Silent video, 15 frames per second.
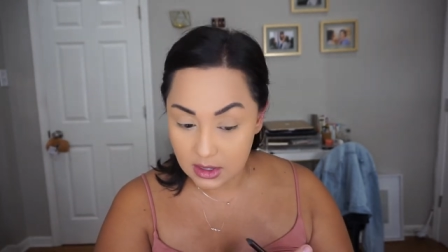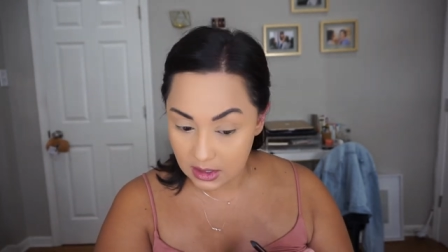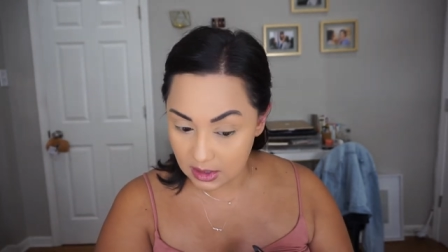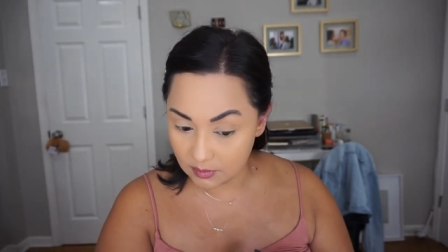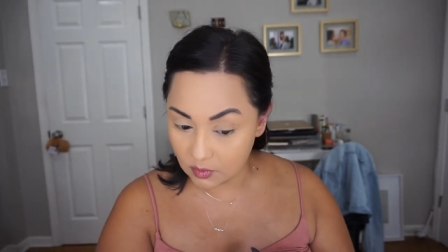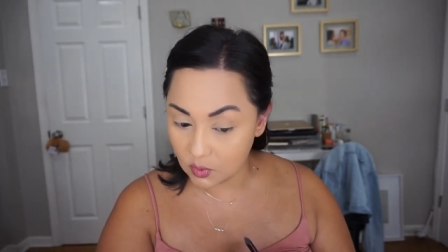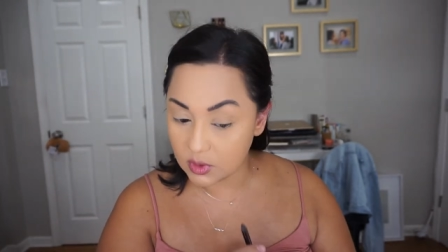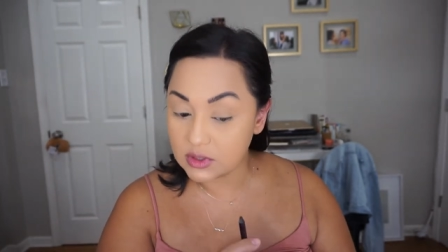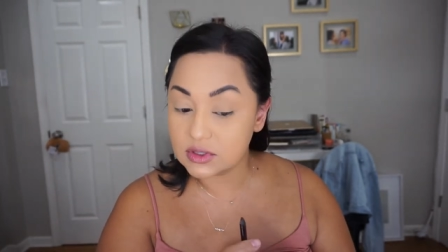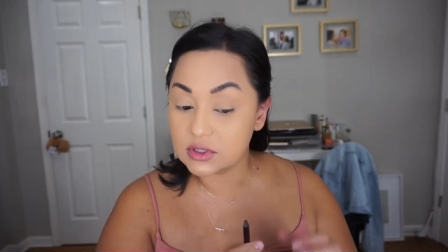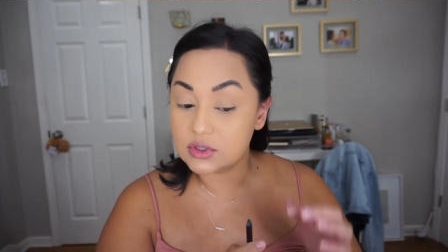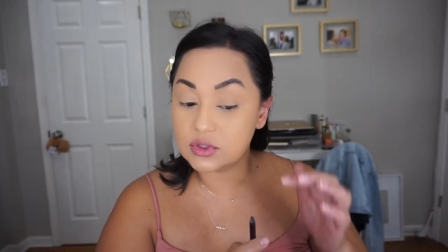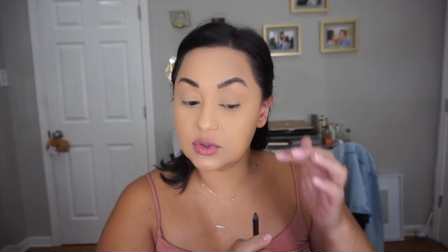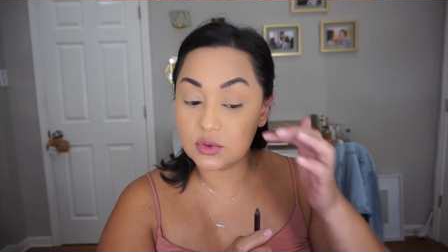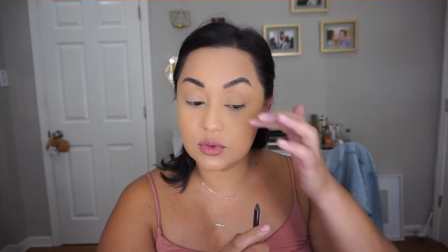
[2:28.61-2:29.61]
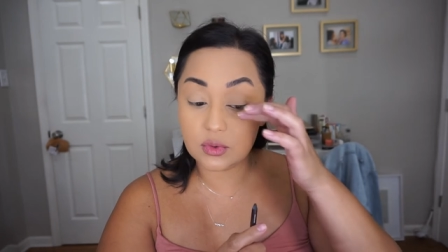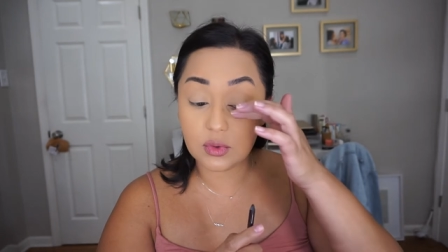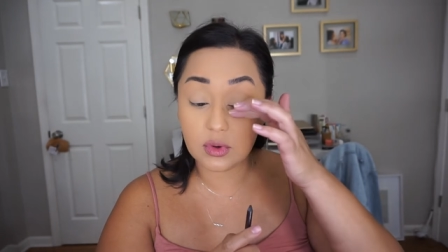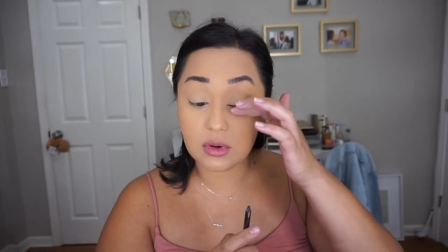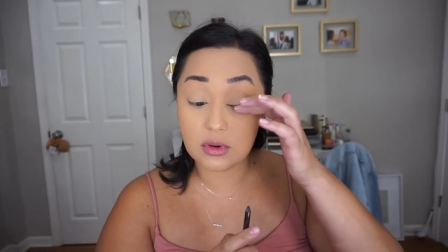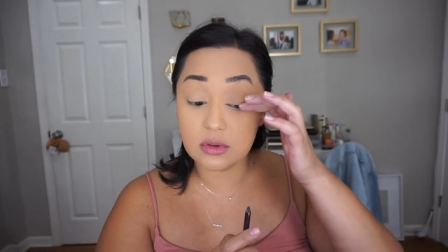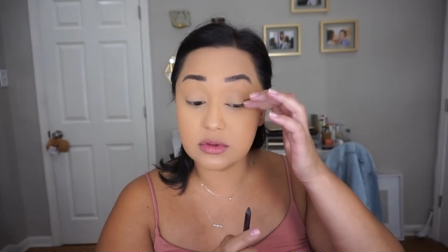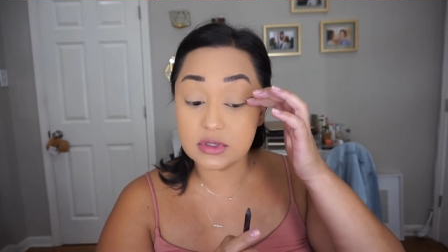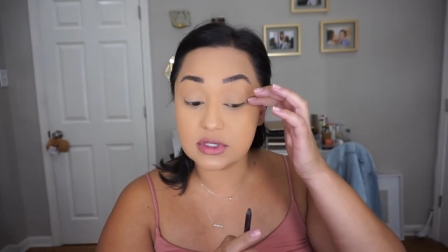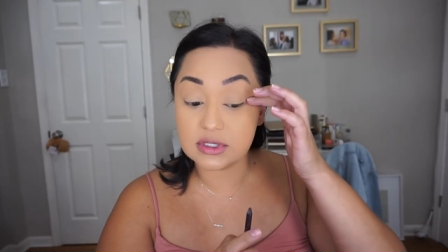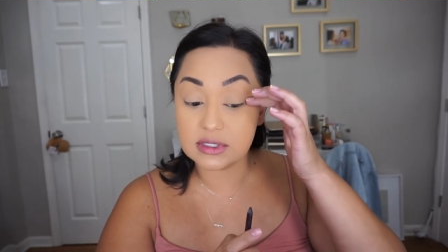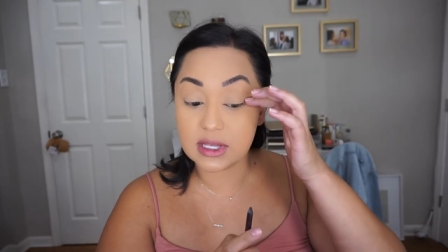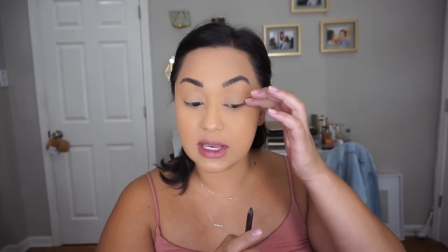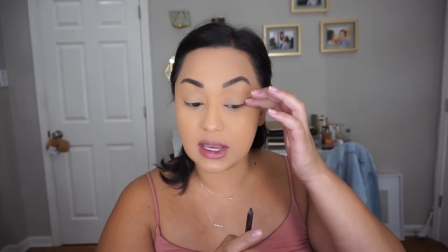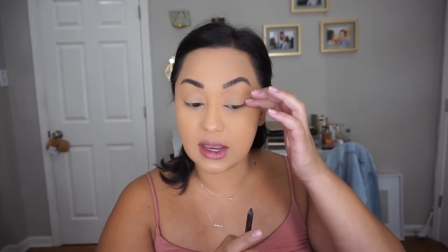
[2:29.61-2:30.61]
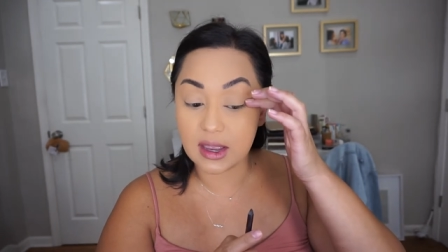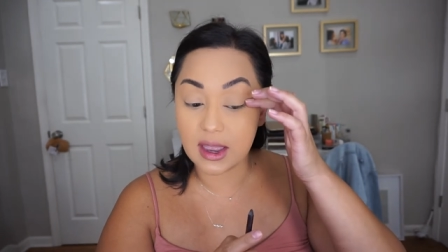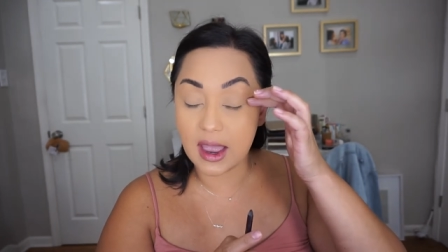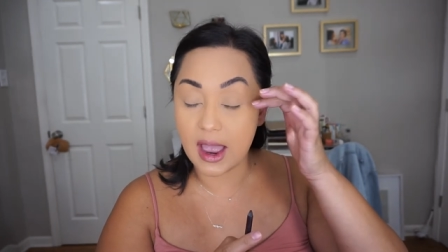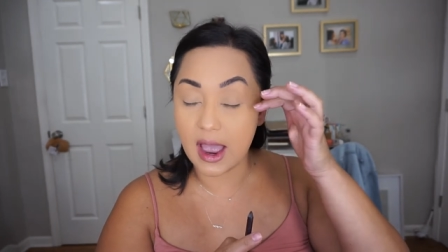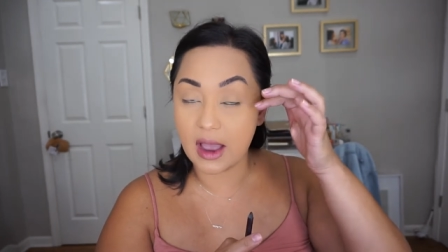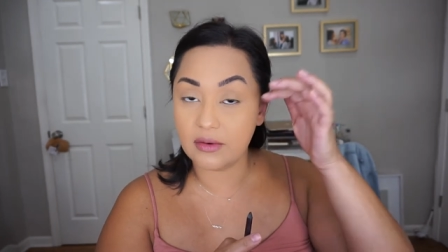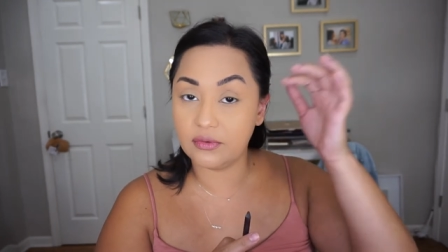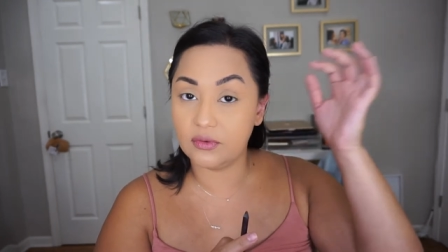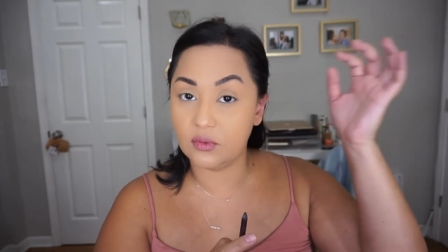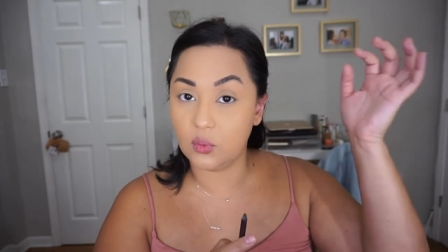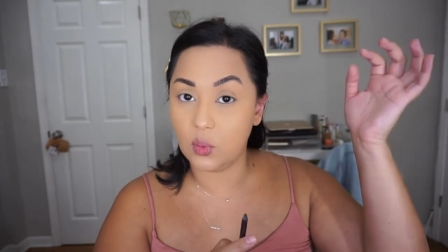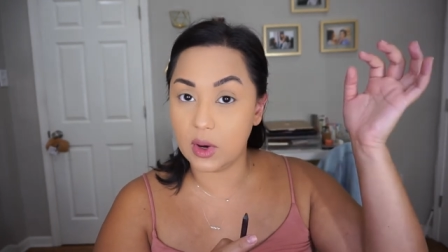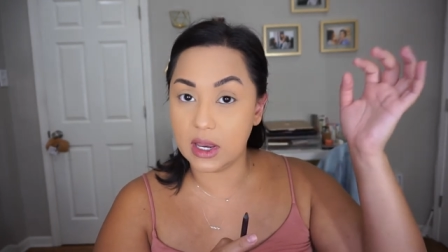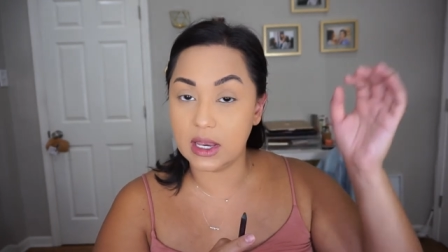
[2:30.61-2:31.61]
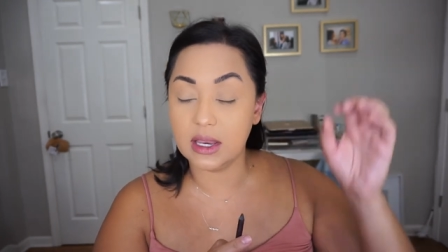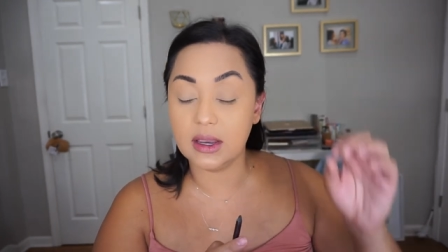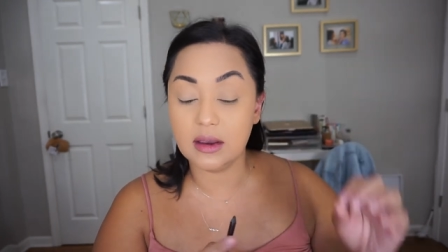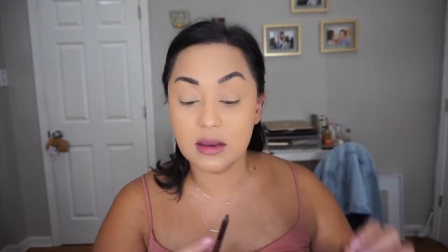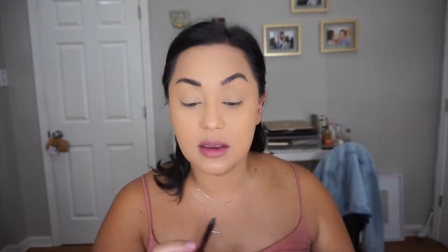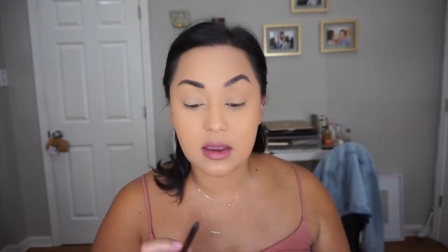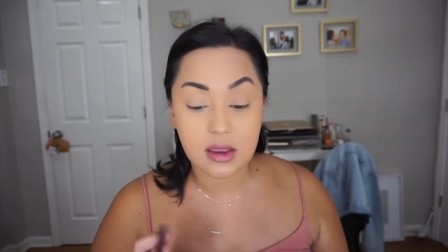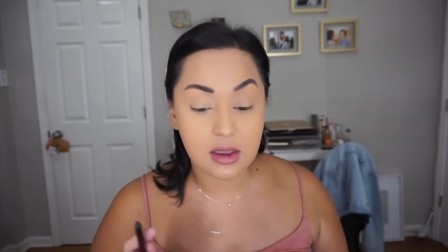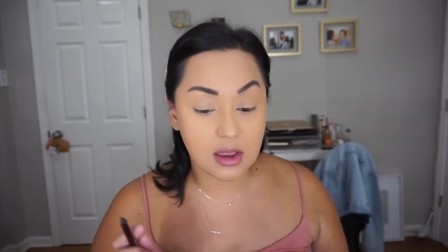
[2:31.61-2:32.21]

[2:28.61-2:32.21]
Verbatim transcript: and I'm going to do just like a half wing.